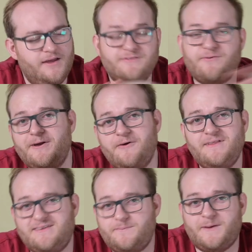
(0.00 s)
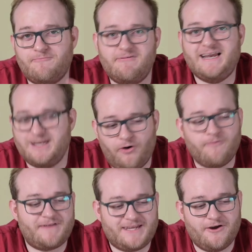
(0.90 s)
So I know this has been a really
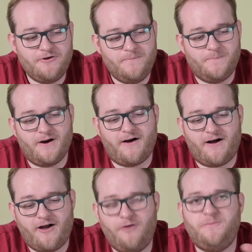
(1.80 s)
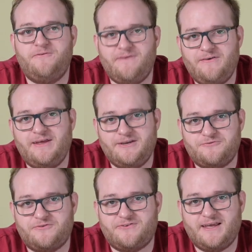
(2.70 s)
long video, but I hope you found it
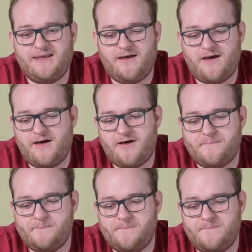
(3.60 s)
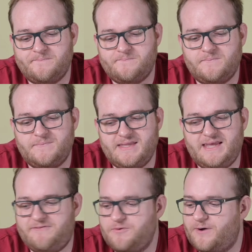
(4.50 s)
interesting.
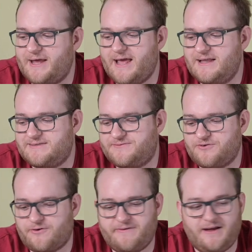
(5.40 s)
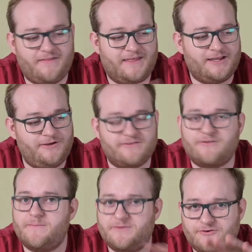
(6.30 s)
If you want to get into photography, I think used
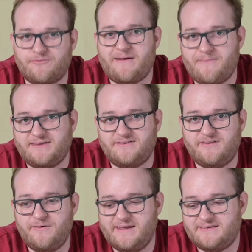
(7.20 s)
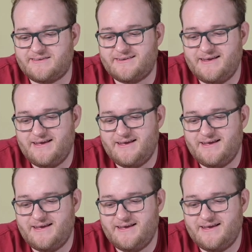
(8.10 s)
equipment's a great way to do it.